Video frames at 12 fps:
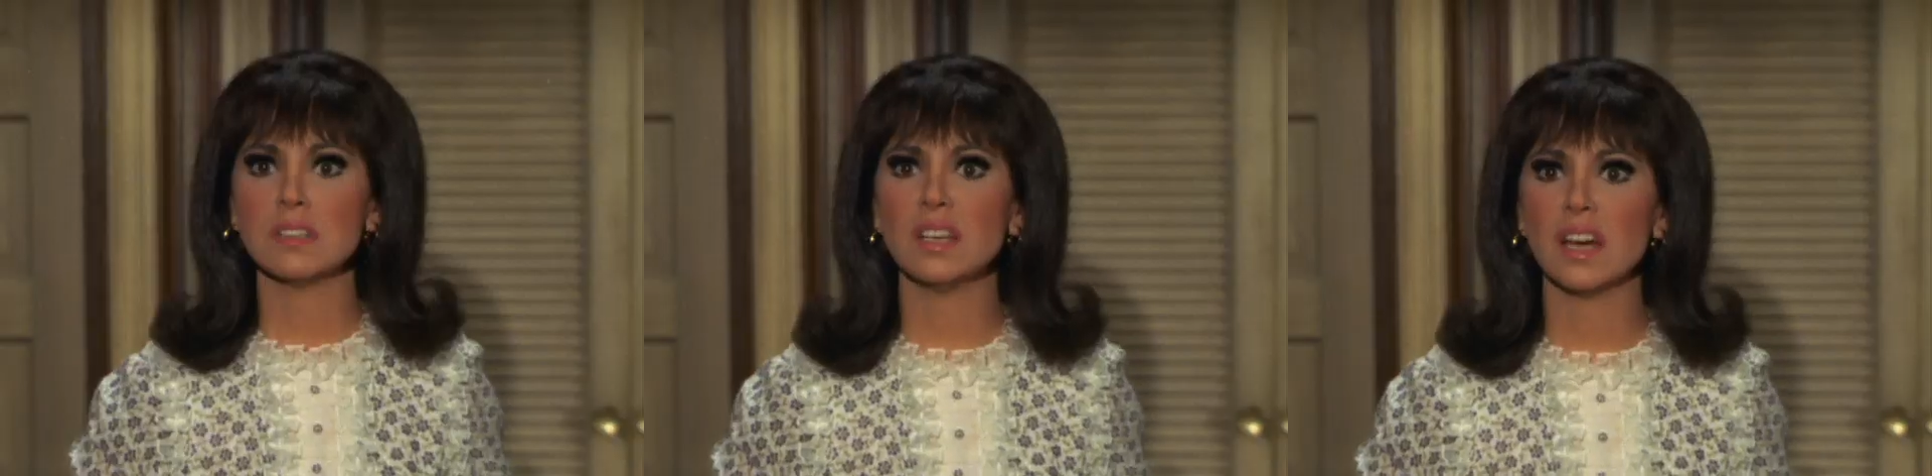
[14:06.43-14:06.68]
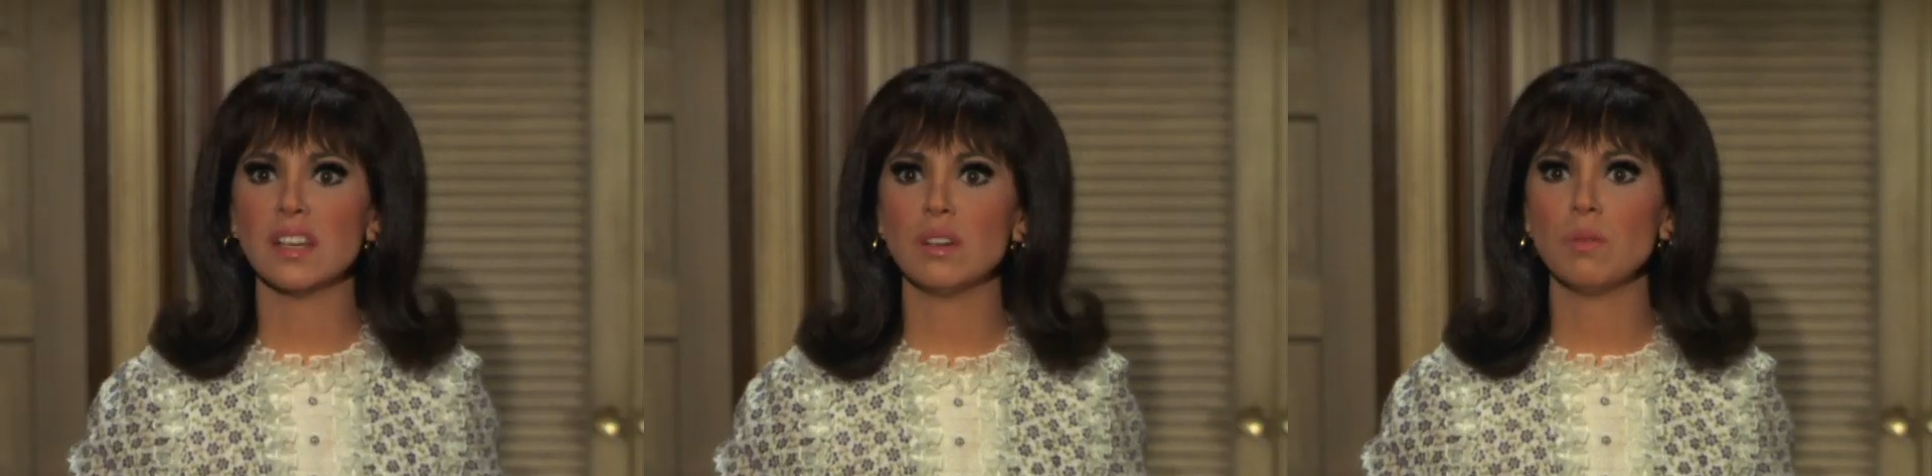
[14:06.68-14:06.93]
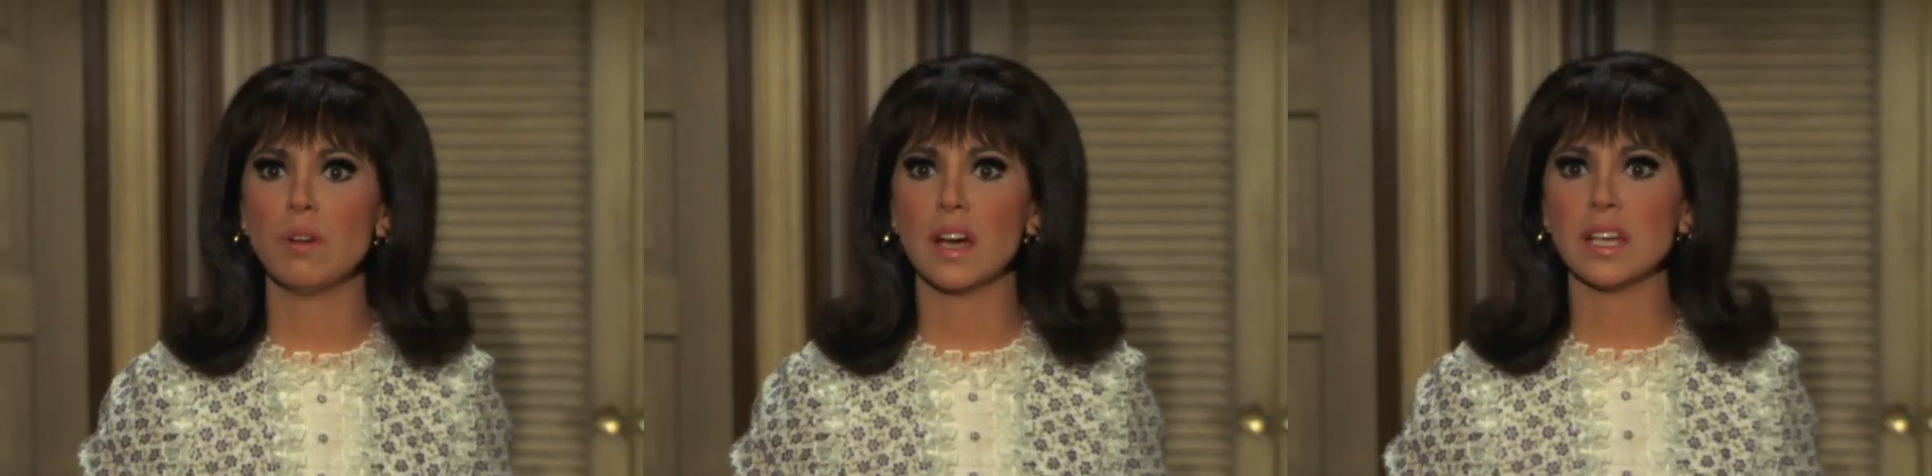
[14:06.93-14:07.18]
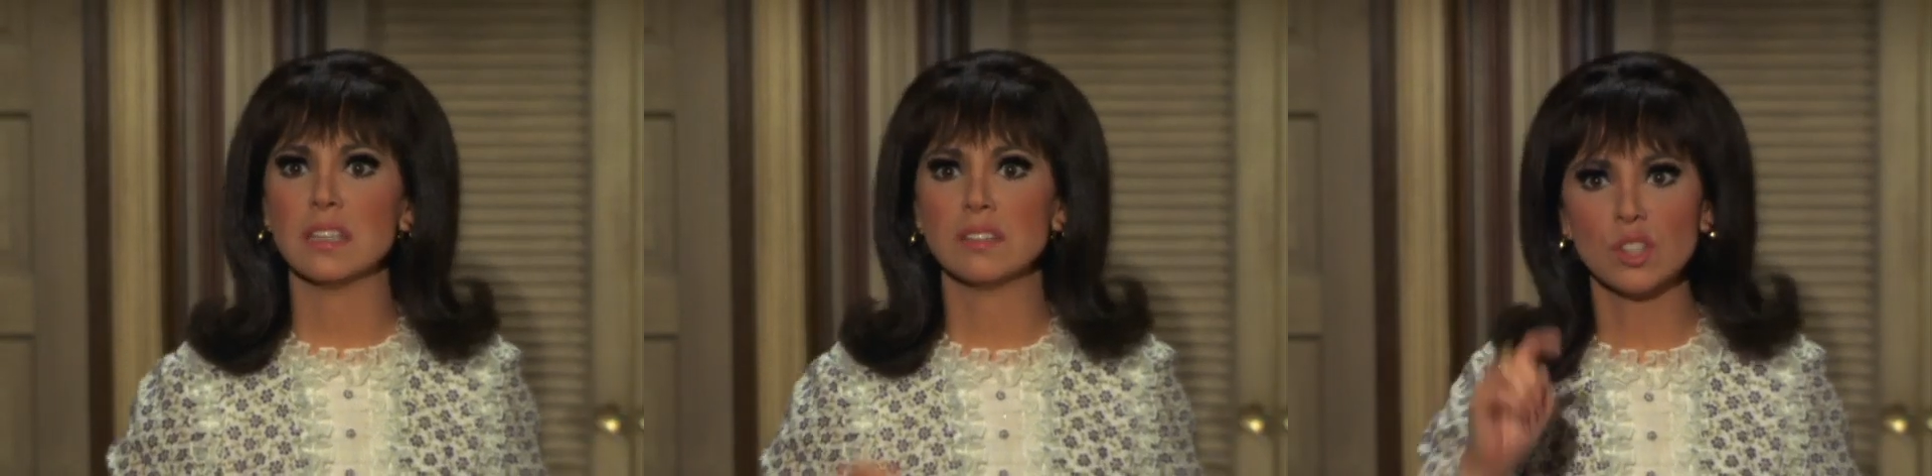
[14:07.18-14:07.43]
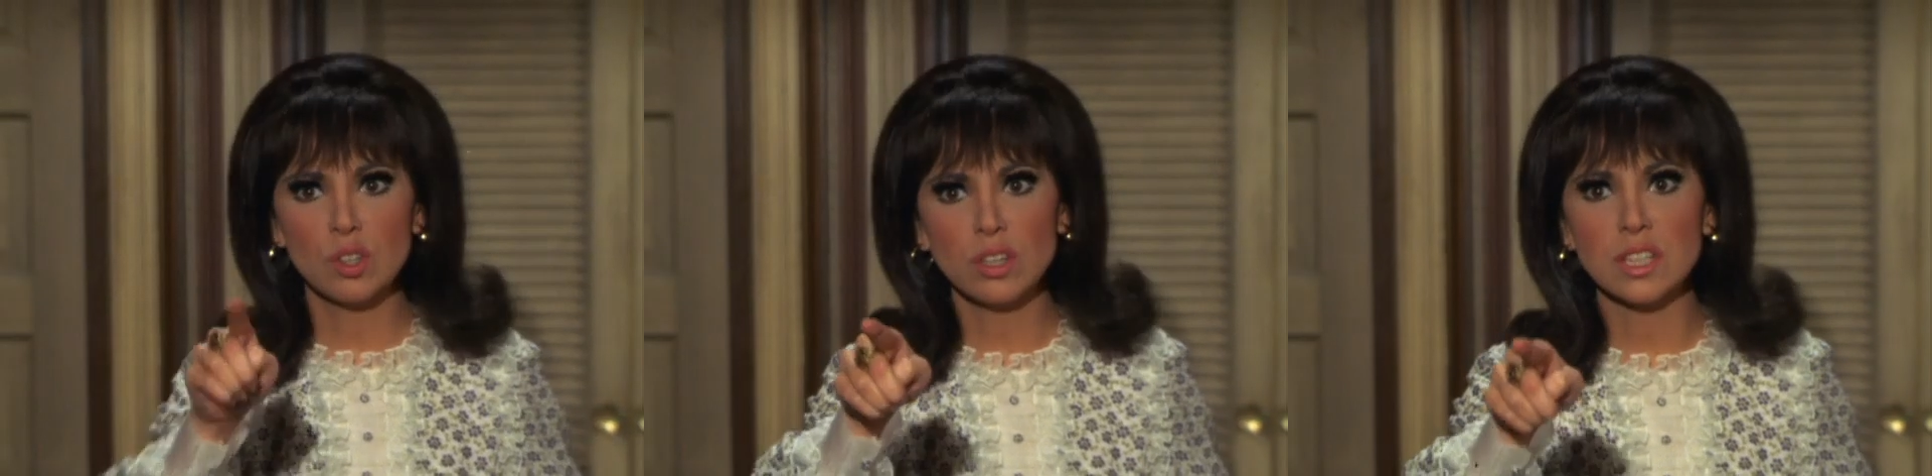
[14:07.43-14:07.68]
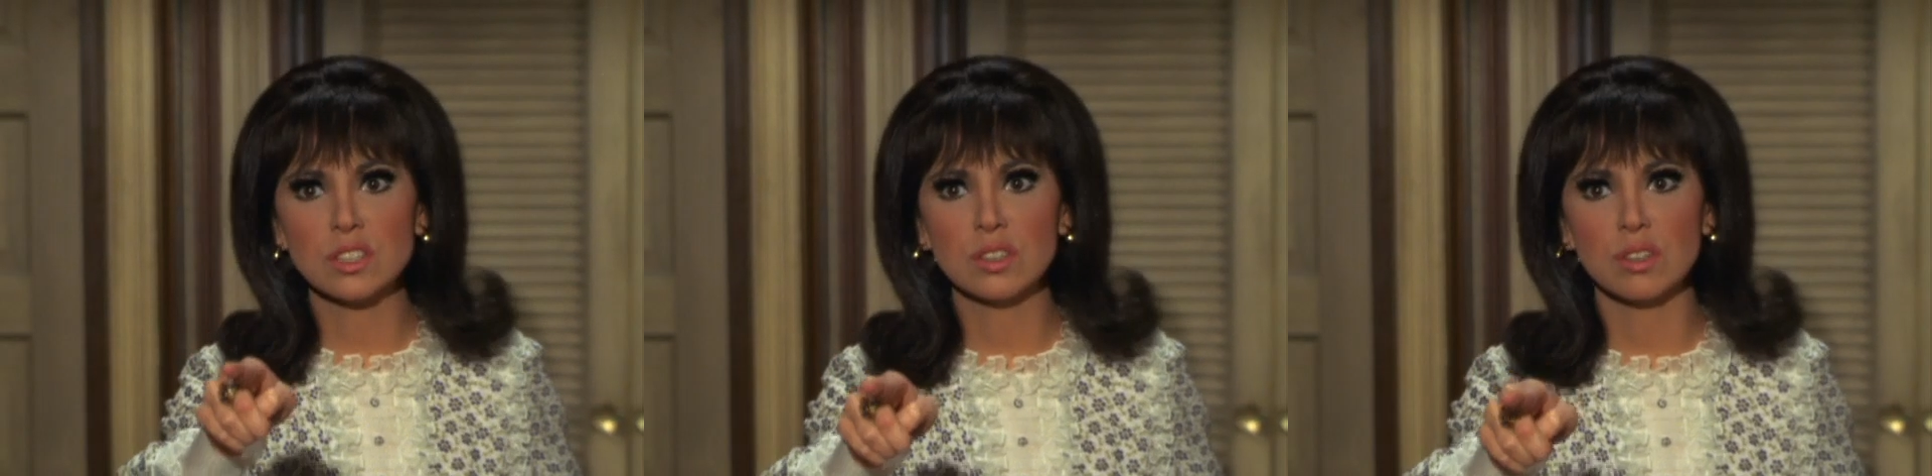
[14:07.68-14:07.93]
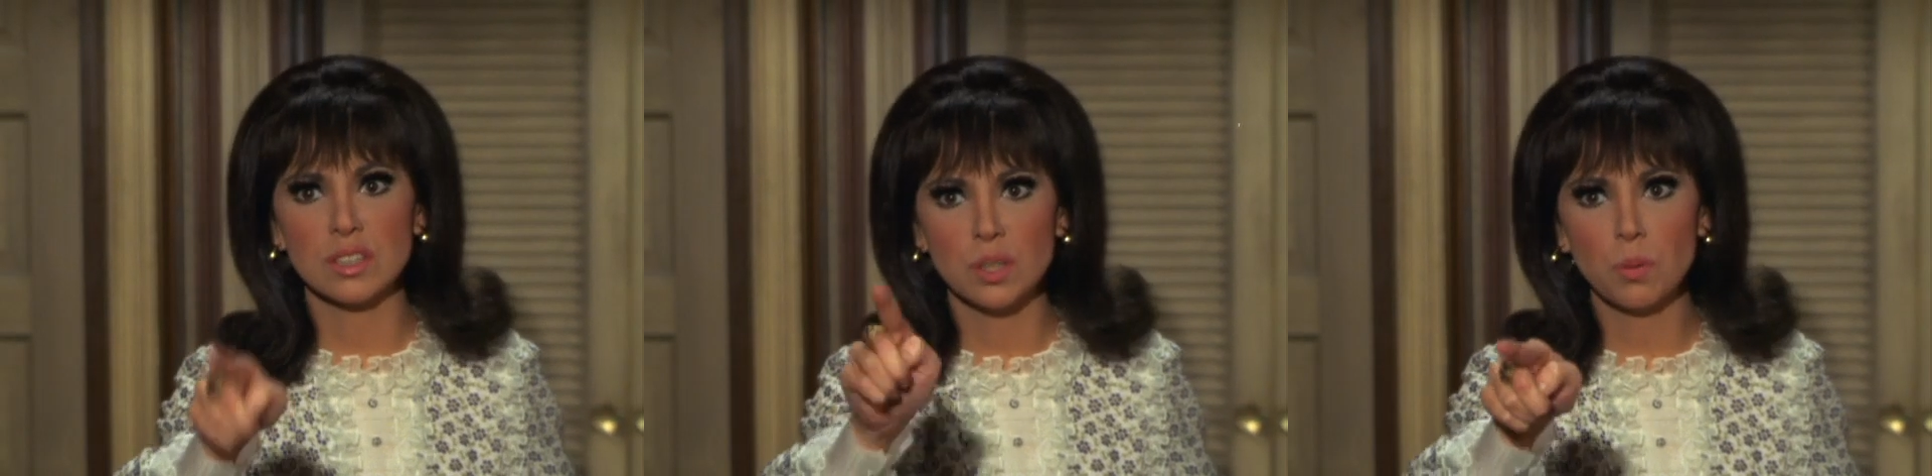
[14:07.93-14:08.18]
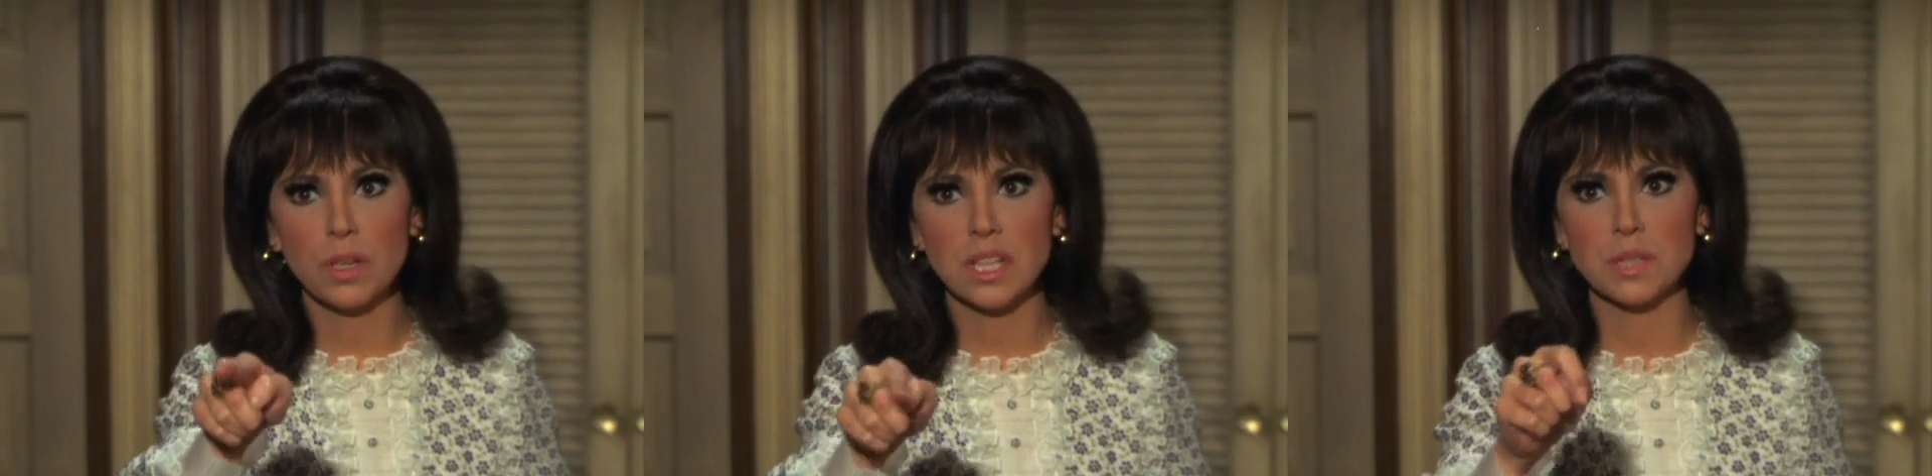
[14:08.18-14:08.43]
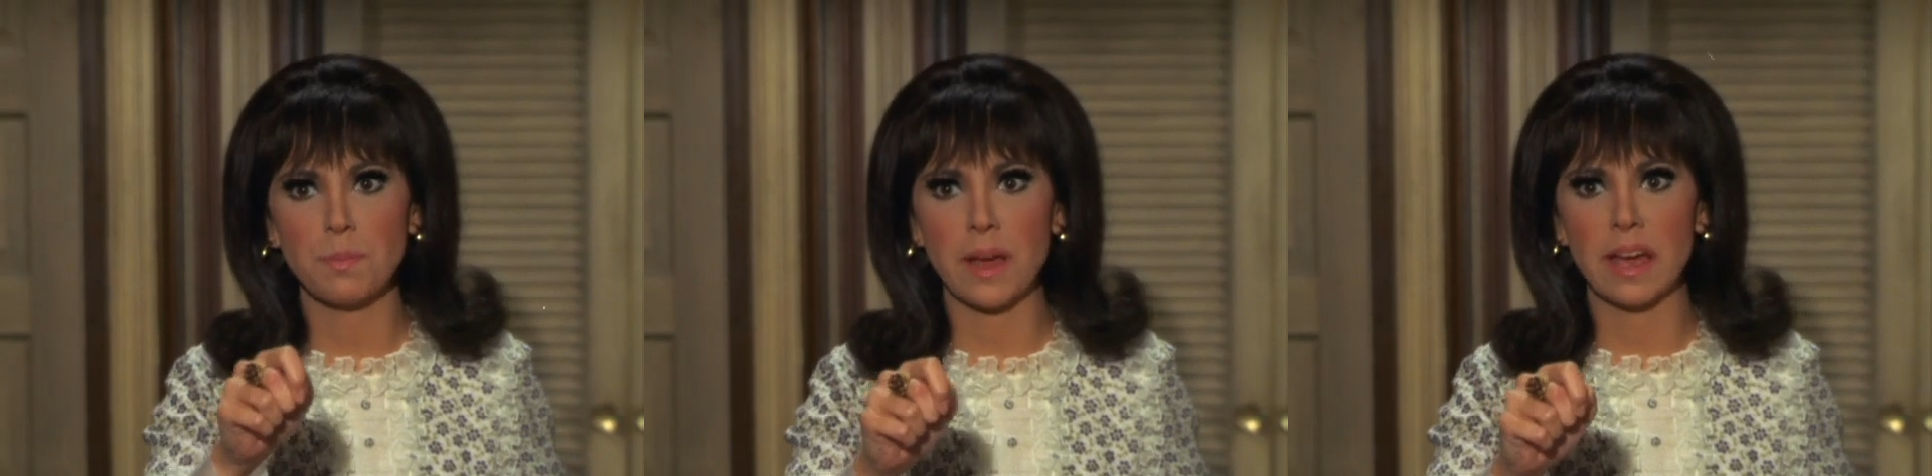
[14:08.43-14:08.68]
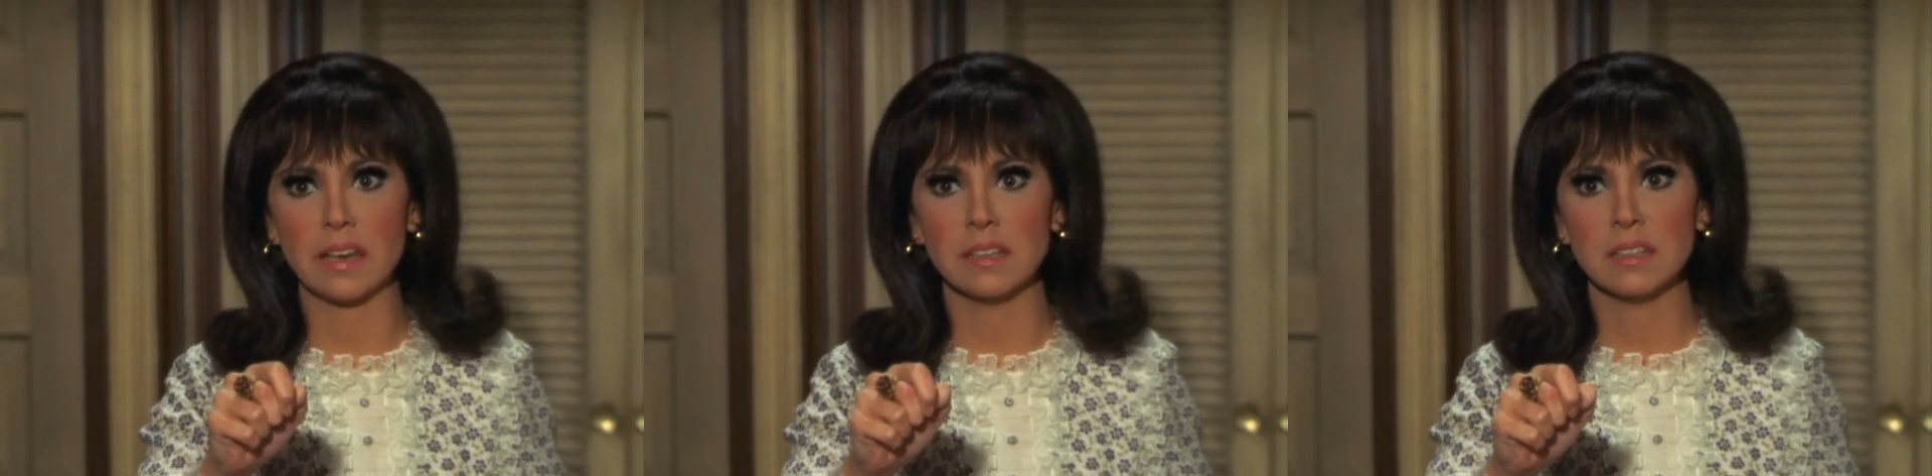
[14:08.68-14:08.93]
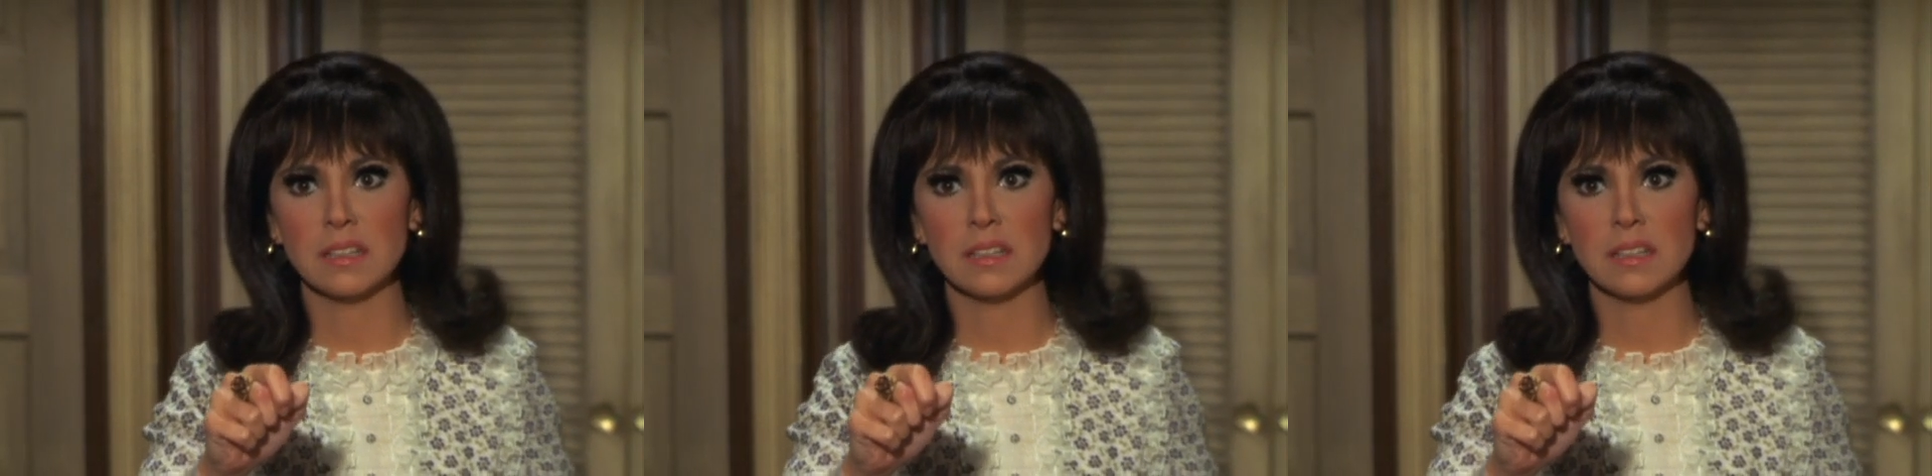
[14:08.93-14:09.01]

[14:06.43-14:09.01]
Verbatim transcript: Yeah, you're right. The good is good, the will is bad.